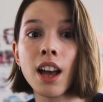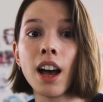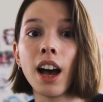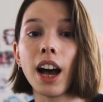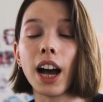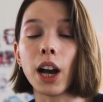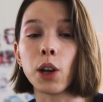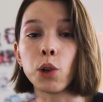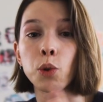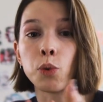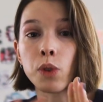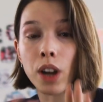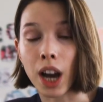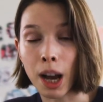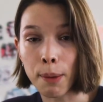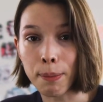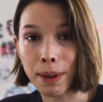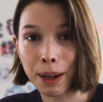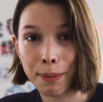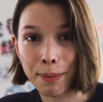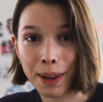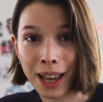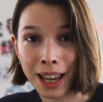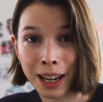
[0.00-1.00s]
I do not
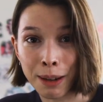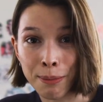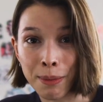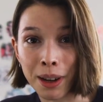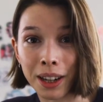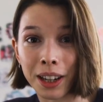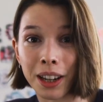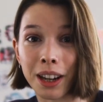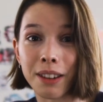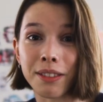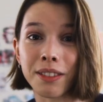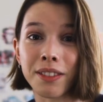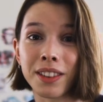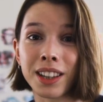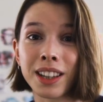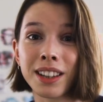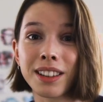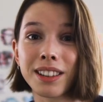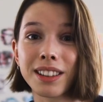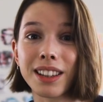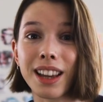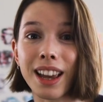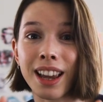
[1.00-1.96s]
make any money off of this,